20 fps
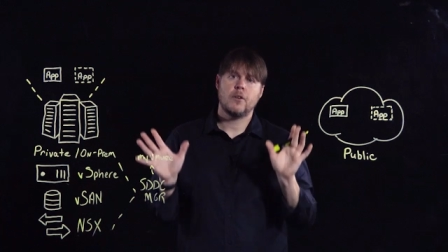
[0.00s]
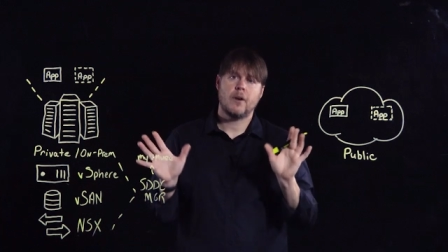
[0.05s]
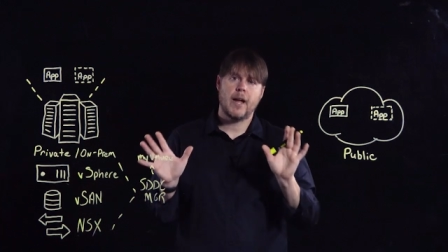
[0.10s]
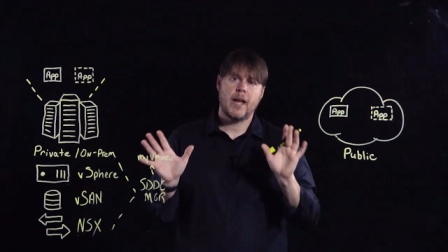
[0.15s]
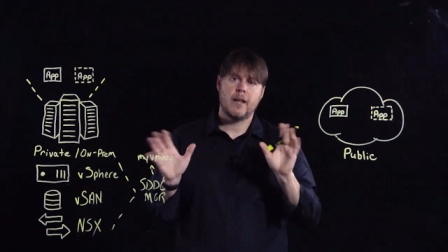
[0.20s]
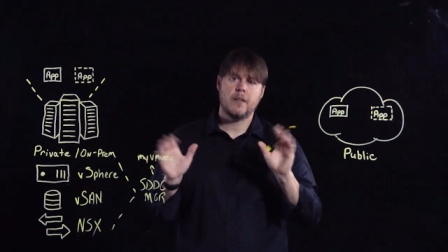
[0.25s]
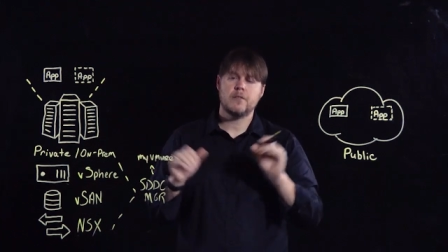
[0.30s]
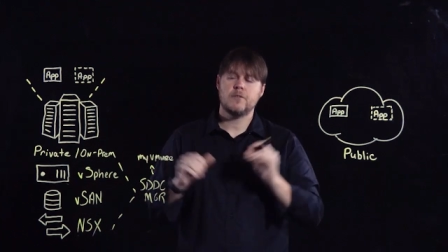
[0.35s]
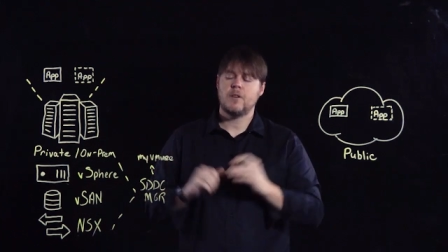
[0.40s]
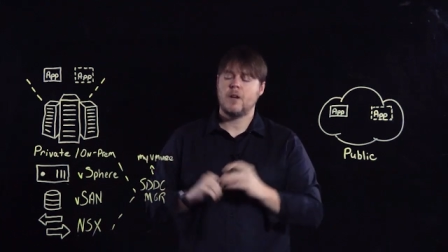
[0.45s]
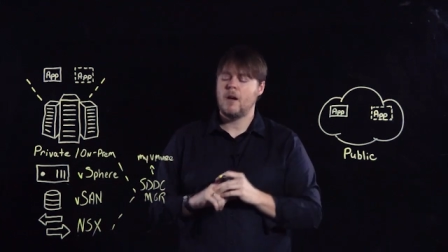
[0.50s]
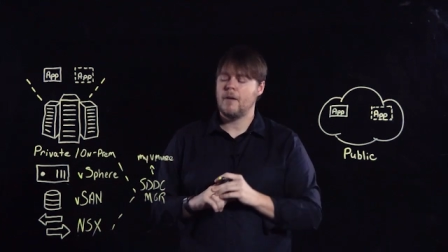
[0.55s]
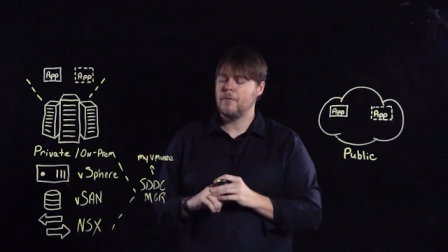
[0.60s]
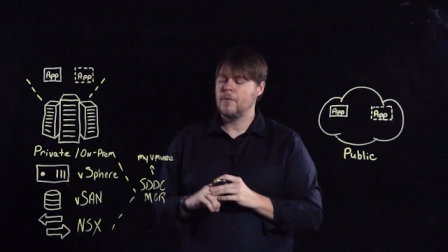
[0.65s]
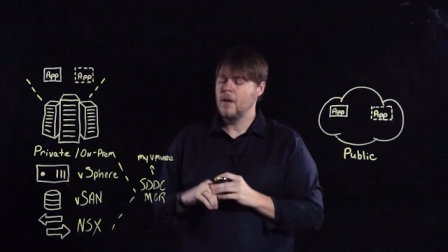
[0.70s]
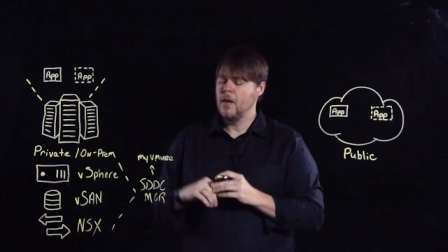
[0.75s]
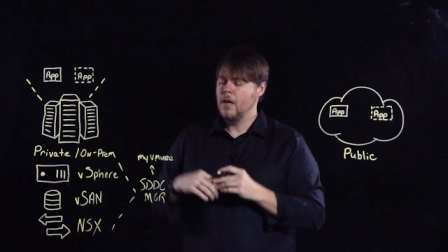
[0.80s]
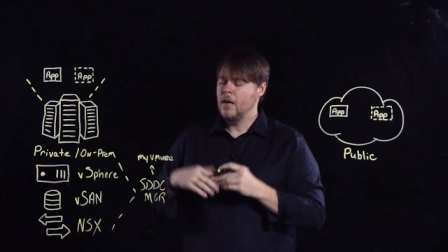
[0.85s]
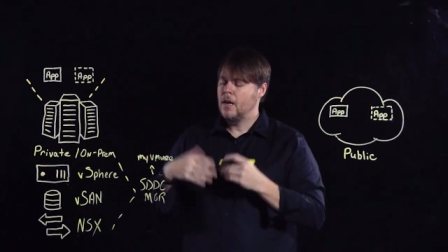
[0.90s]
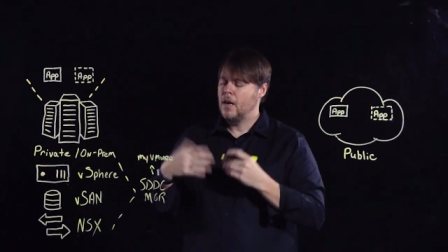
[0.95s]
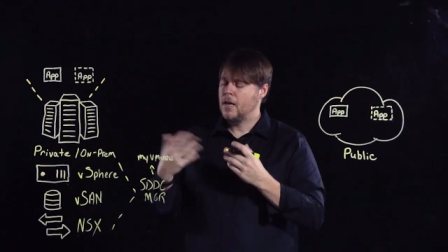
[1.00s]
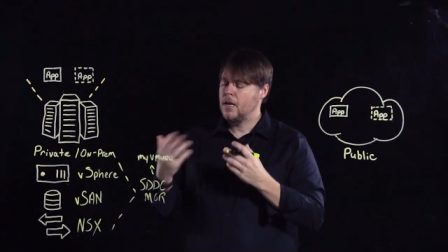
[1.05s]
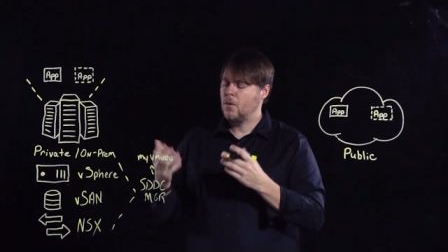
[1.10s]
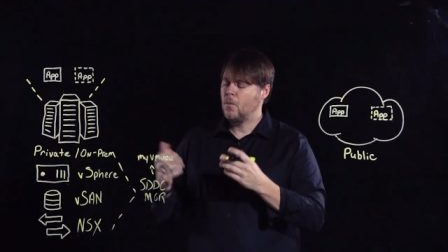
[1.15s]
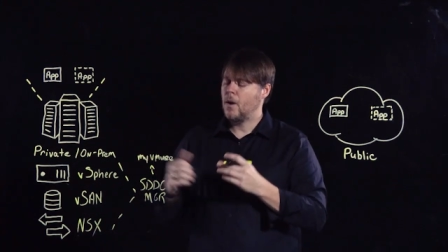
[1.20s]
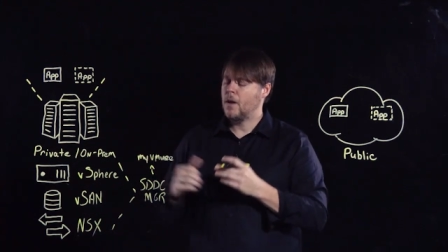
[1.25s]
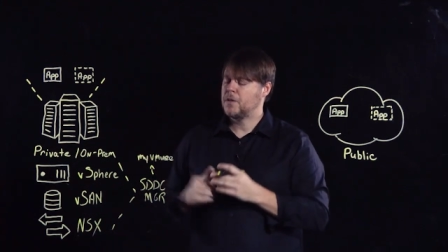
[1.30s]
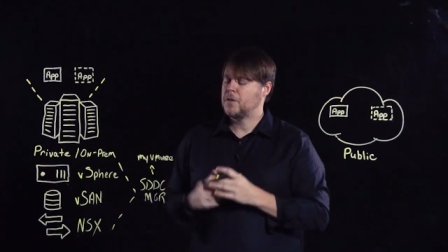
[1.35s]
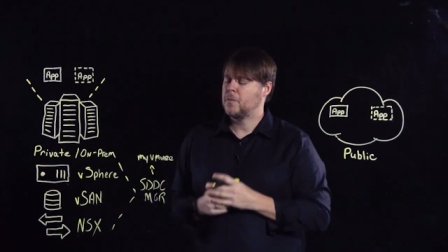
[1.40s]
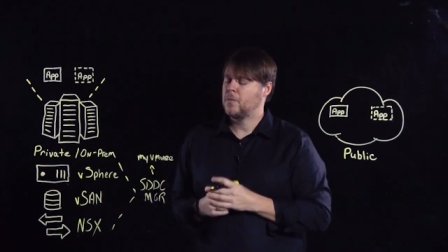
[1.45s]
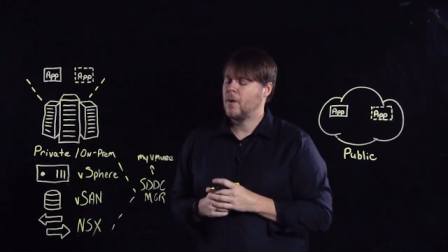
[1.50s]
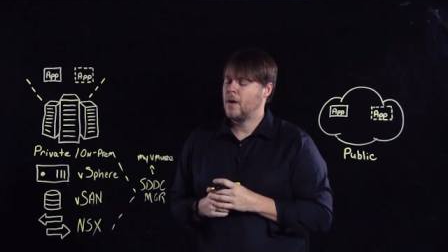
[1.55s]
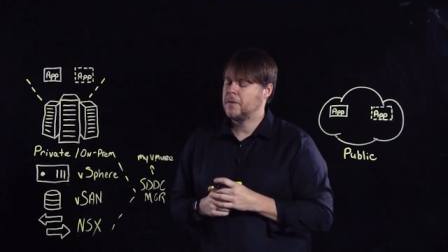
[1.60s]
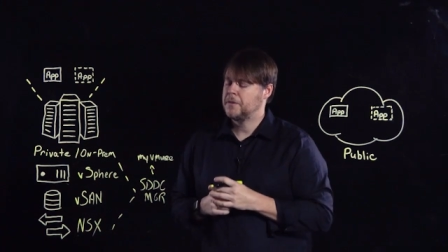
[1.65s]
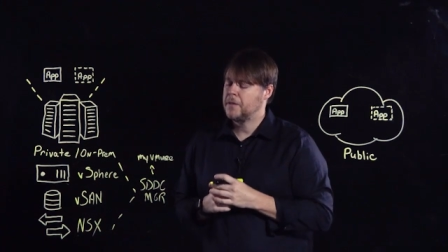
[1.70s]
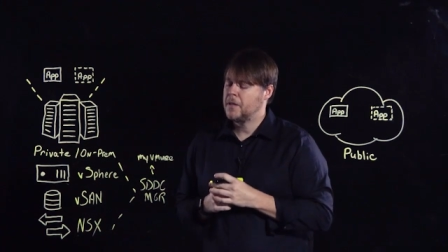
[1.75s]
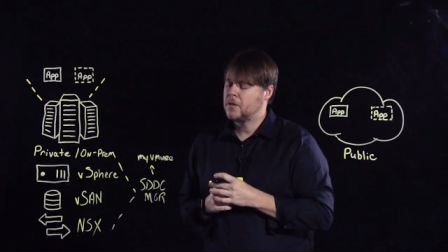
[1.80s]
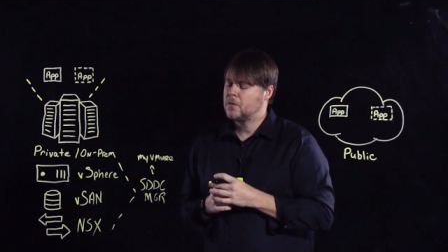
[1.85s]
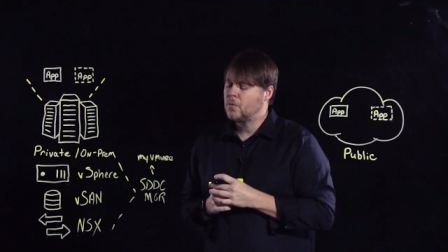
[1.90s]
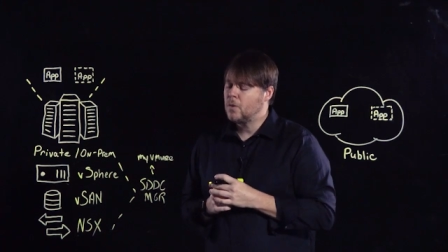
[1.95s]
your hands off, and you watch the
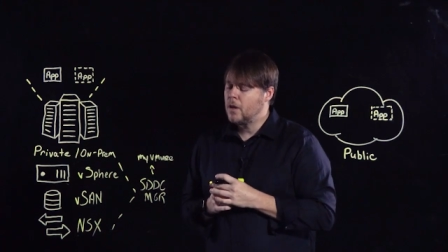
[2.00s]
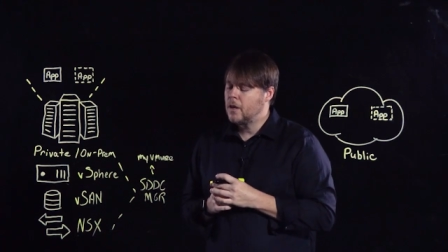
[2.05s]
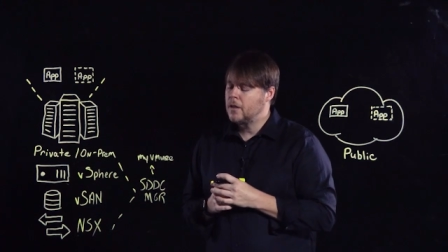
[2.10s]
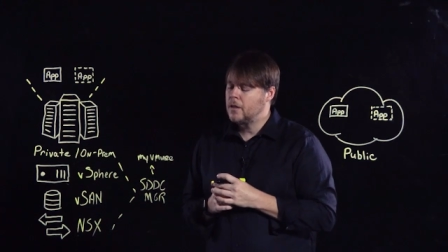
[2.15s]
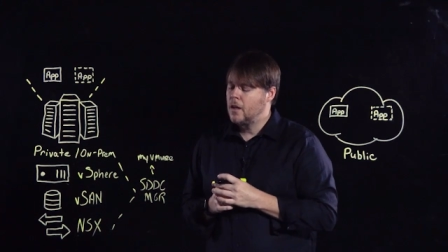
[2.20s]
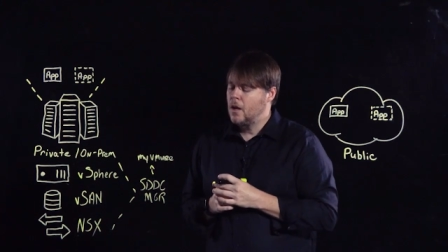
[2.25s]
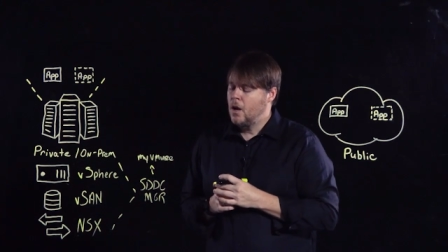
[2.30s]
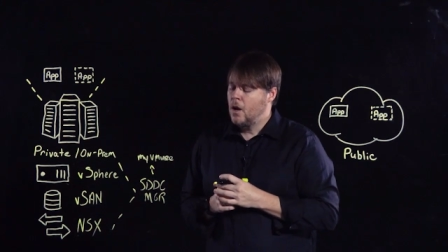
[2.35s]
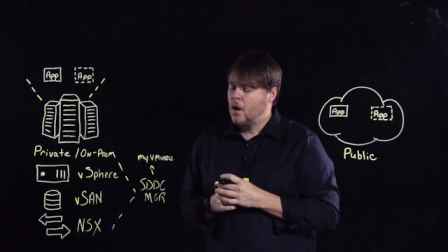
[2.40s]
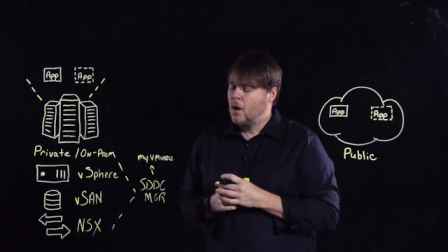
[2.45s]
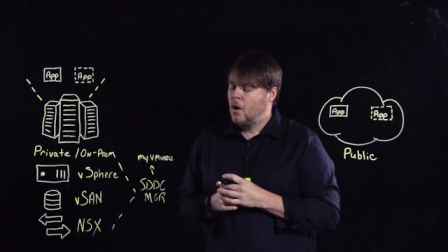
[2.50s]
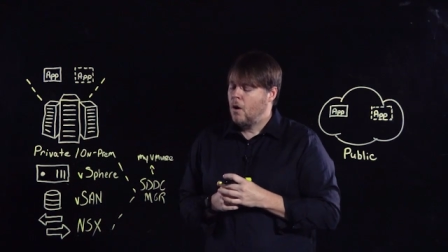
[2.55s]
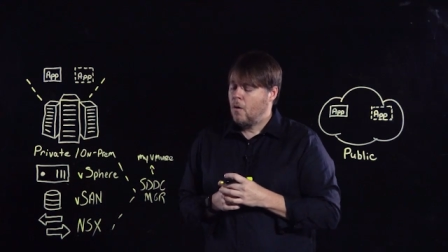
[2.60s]
process run.